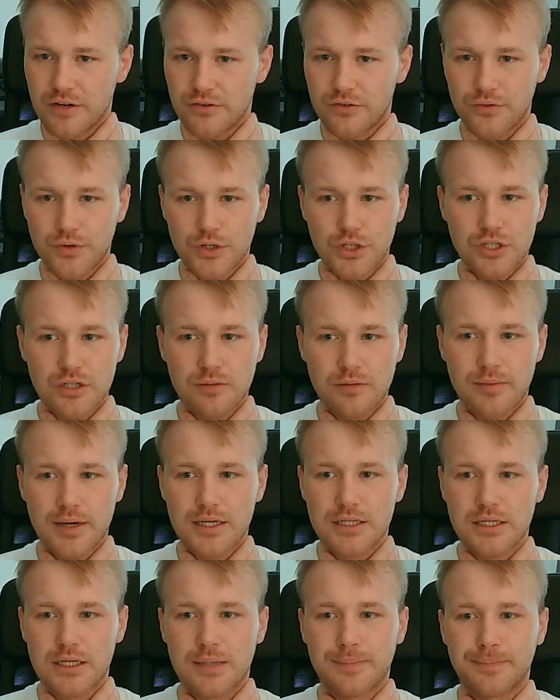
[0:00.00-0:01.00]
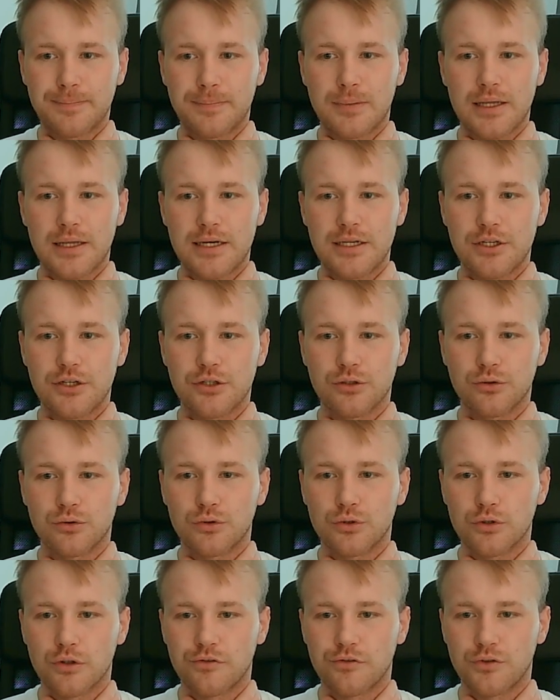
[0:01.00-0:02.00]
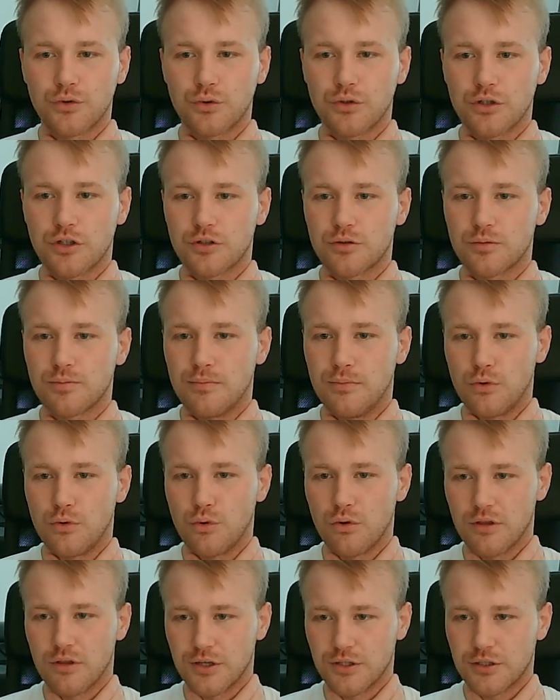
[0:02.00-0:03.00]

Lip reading: which is amazing, in plain yogurt or fruity smoothies.